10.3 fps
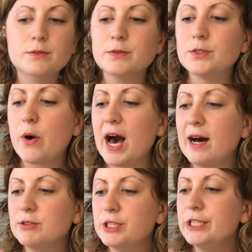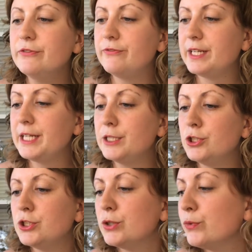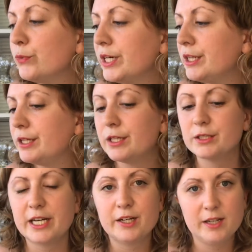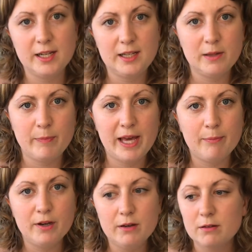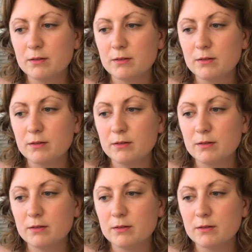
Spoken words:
So after you finish with decorating the paper,